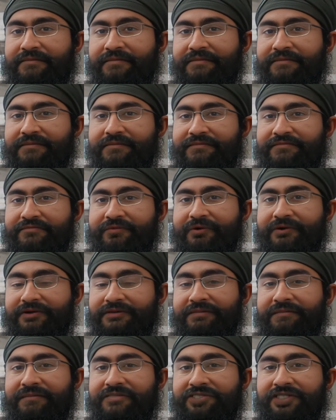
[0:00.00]
4.
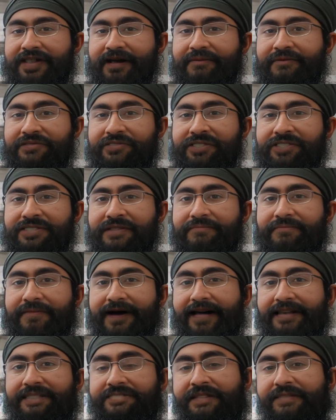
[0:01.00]
Challenges in
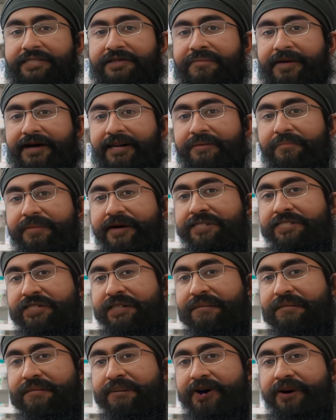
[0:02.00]
vaccine development.
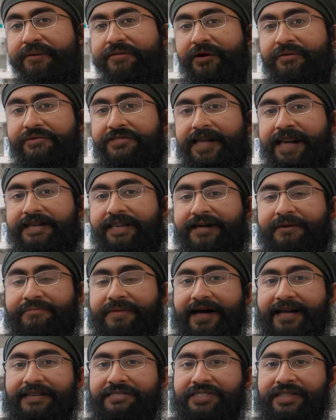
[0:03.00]
Although dengue
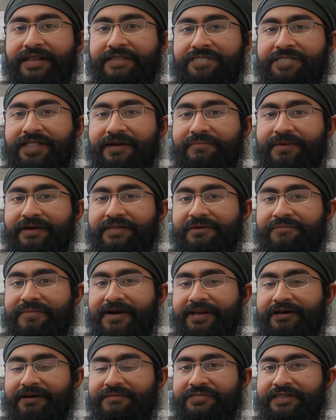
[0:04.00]
vaccines have been
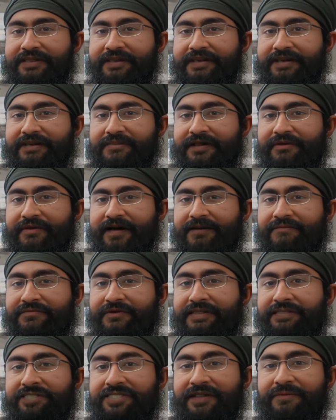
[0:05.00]
developed, their
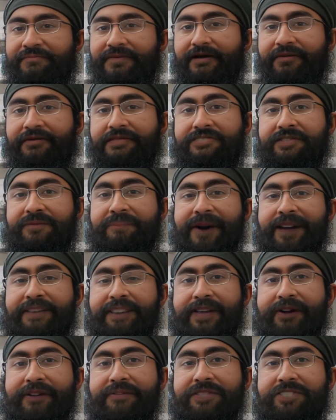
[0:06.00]
efficacy varies depending
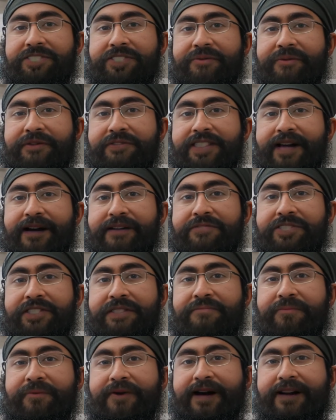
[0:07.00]
on the serotypes and
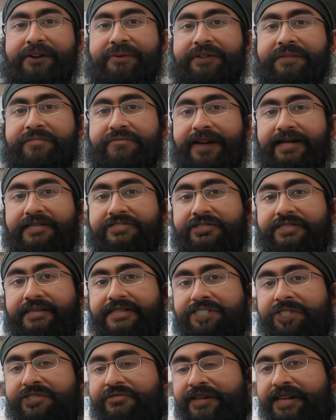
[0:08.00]
prior infection
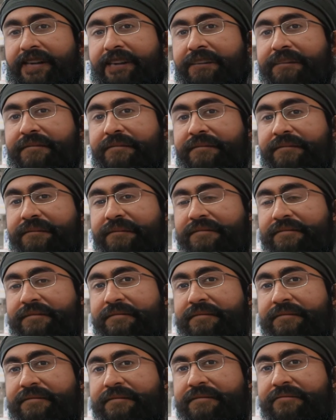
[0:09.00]
history.
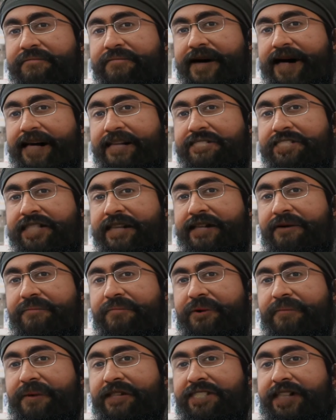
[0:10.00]
Vaccine
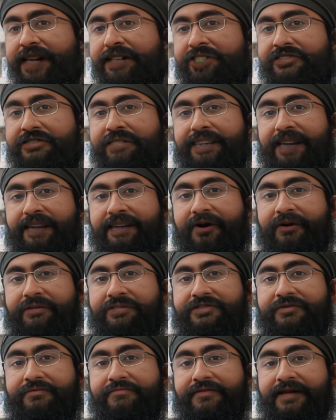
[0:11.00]
implementation can also
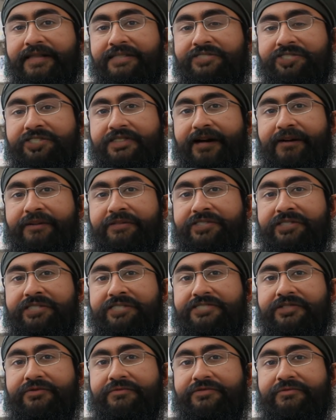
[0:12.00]
face challenges
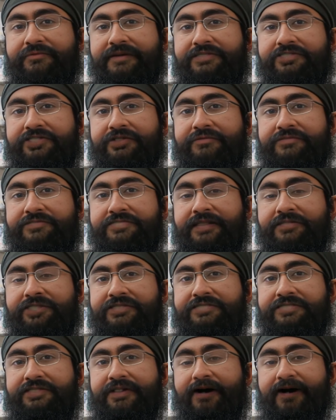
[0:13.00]
due to issues such as
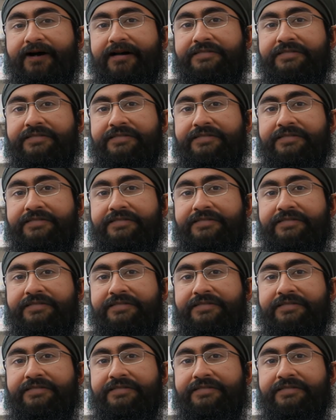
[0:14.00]
cost,